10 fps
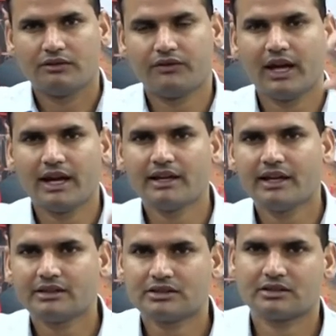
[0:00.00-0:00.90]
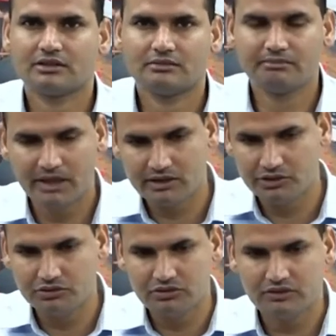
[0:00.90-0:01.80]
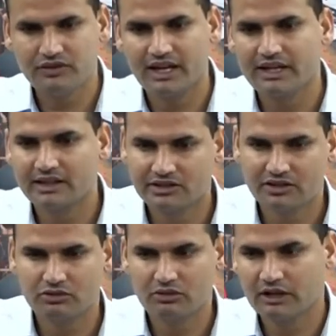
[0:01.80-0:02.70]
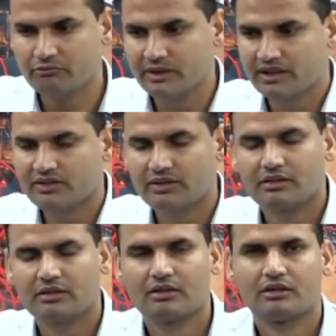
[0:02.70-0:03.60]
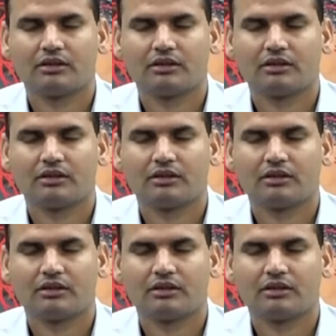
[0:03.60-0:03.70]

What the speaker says: Fly ash, make use of fly ash to have bricks.